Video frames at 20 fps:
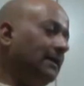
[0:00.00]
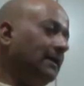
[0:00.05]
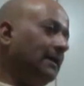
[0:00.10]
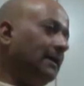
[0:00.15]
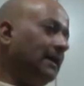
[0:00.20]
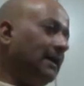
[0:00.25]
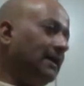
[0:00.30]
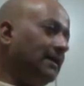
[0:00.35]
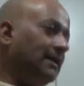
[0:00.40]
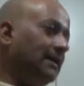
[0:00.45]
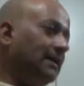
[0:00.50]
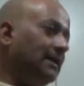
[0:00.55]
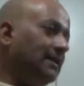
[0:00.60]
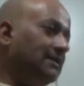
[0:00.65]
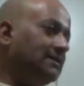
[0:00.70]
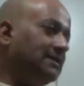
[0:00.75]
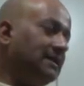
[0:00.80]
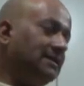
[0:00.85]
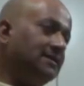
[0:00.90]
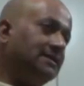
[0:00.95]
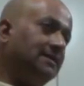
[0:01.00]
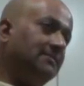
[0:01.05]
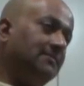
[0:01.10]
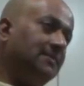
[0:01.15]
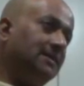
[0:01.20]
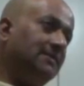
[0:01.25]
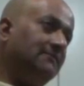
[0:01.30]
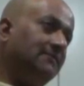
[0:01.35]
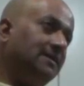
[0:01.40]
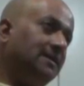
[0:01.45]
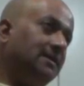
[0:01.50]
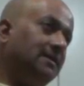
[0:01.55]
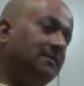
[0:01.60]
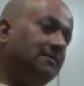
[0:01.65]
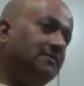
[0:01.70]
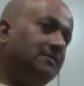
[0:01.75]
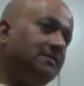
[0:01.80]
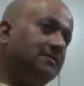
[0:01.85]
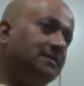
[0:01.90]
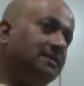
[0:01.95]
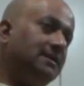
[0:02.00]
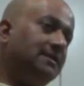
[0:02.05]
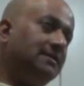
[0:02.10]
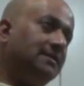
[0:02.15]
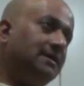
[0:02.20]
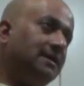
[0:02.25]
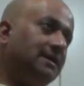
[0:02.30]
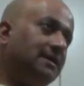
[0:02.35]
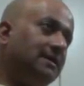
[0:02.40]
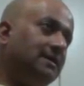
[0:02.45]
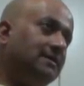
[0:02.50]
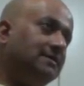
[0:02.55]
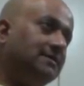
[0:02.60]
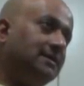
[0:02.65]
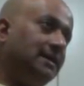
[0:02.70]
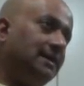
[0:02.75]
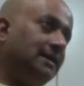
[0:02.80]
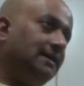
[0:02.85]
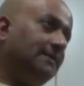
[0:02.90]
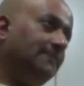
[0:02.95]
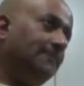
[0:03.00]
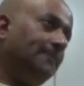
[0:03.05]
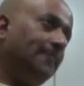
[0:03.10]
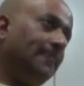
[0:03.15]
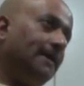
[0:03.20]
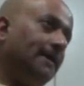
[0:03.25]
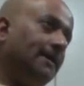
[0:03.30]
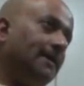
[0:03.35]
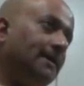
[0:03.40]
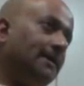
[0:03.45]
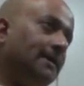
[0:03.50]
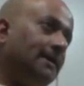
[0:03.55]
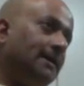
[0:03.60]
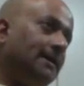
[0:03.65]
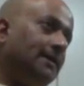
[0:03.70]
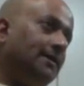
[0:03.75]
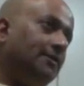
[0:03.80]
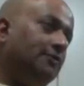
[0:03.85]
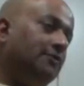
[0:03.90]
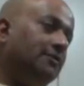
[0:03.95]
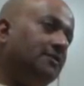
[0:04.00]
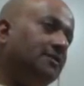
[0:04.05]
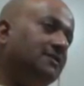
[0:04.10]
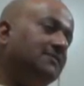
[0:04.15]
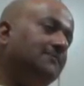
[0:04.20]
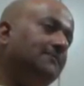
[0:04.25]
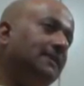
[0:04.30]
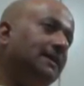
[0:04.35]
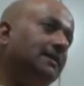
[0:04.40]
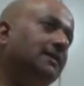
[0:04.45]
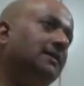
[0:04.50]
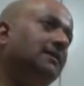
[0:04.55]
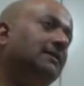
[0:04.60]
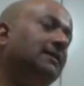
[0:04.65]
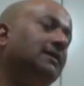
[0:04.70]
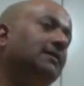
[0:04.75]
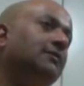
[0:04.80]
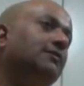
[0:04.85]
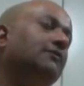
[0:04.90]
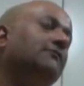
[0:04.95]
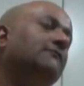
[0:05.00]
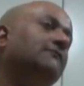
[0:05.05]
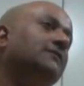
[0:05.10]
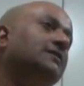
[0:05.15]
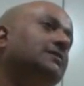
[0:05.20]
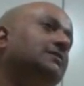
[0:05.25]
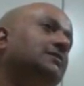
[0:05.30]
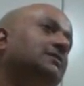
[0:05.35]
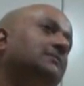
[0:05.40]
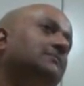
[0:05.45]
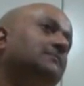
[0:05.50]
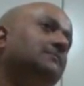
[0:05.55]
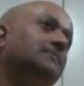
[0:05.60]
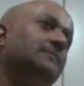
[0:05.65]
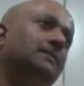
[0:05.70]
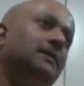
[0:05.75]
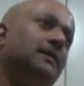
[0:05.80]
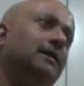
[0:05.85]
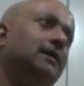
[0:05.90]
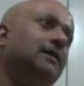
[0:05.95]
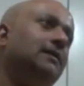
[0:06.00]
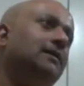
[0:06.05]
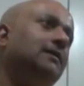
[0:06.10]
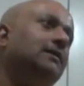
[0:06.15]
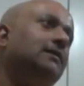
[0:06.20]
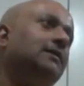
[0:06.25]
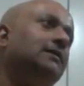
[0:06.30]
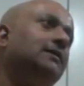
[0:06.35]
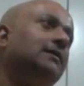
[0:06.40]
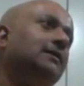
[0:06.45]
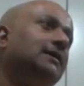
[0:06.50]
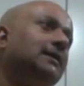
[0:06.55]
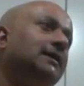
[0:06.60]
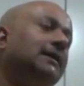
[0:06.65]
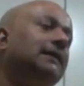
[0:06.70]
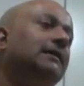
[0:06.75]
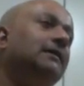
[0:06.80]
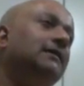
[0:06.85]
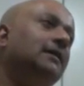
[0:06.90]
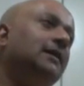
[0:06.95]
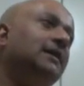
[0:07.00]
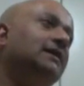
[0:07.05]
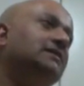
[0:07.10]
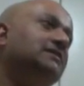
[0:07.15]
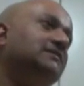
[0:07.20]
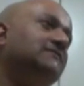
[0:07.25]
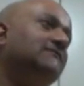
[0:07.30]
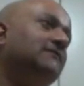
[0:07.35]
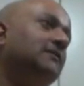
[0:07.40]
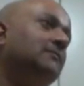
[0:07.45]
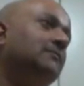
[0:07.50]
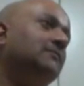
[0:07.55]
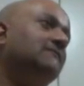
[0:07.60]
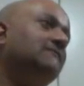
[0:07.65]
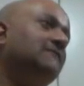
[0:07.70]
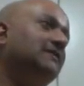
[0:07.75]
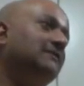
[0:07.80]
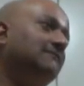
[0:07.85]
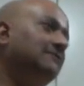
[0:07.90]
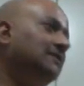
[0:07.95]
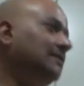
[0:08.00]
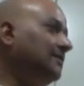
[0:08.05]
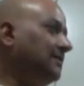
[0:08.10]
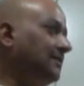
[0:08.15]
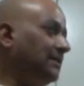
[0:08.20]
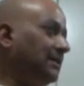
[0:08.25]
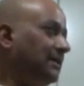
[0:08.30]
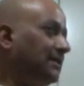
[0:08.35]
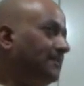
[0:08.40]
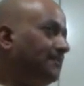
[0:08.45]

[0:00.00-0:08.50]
And he had said something very interesting there. He said, "It is better that you worship a recognized form of divinity